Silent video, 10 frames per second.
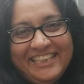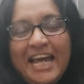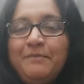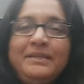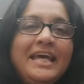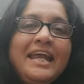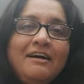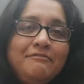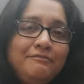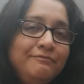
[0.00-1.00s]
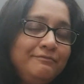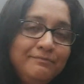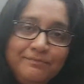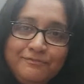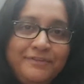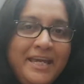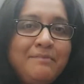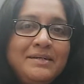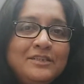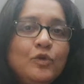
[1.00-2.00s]
I mean, there are
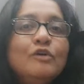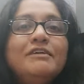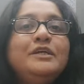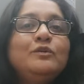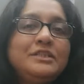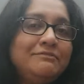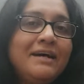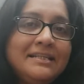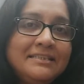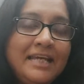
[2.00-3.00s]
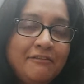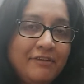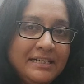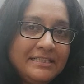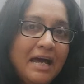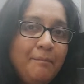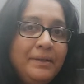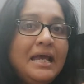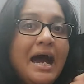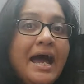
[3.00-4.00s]
famous overused ones, like for
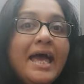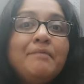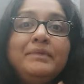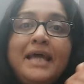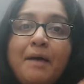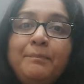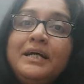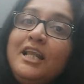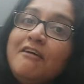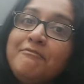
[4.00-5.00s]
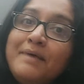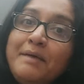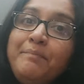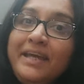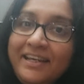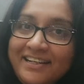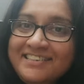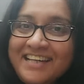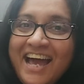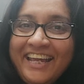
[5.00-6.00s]
example, I am the apple of my
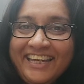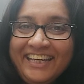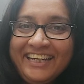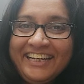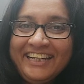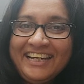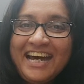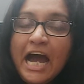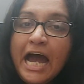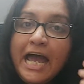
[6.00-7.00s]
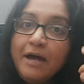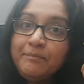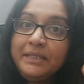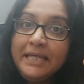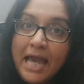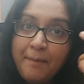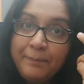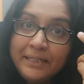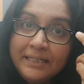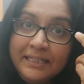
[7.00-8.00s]
parents' eye. I am the
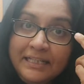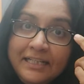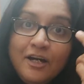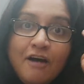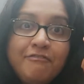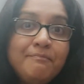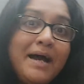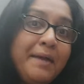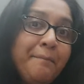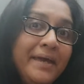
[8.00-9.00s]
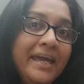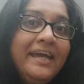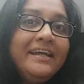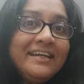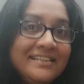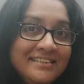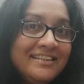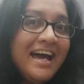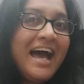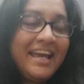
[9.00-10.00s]
apple of my parents'
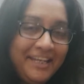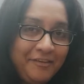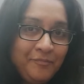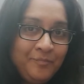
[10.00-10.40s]
eye.